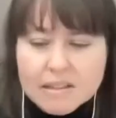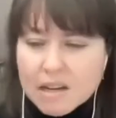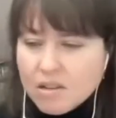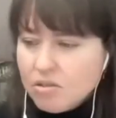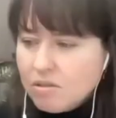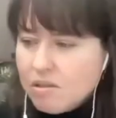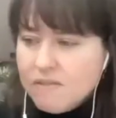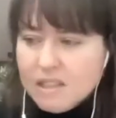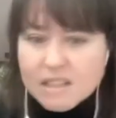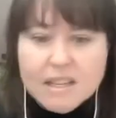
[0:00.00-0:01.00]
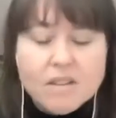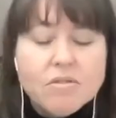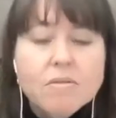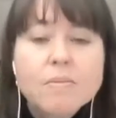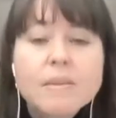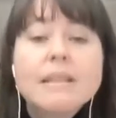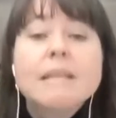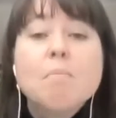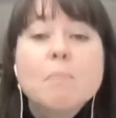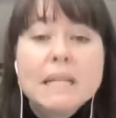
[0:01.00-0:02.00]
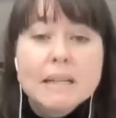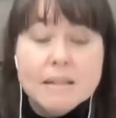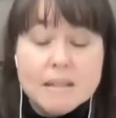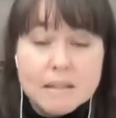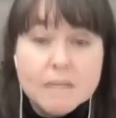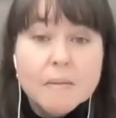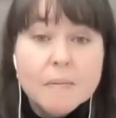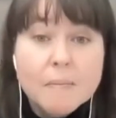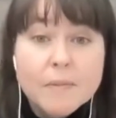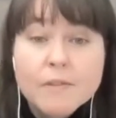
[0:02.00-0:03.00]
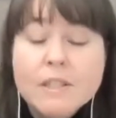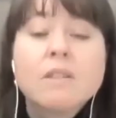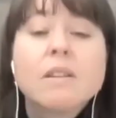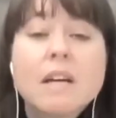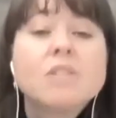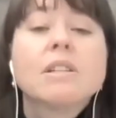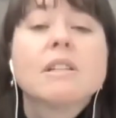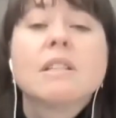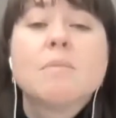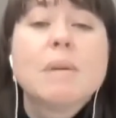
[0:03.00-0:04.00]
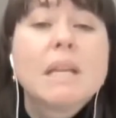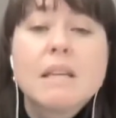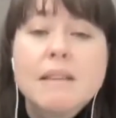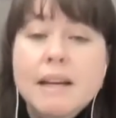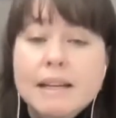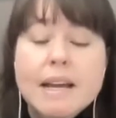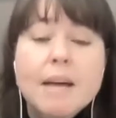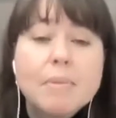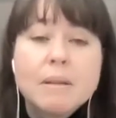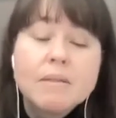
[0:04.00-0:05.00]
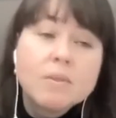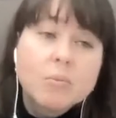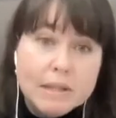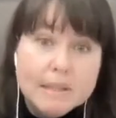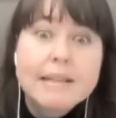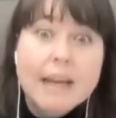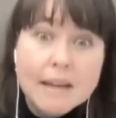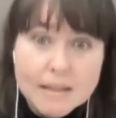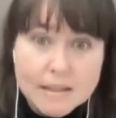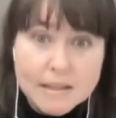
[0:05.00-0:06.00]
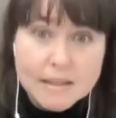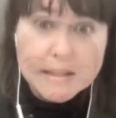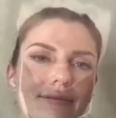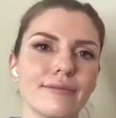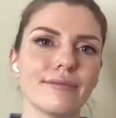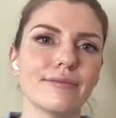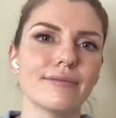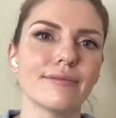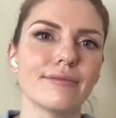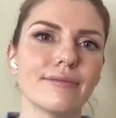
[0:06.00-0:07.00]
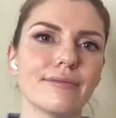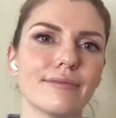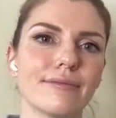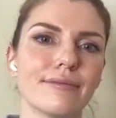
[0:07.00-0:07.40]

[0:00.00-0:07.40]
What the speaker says: sexual, to feeling sexual within minutes. Physiologically speaking, that can happen even within seconds. But women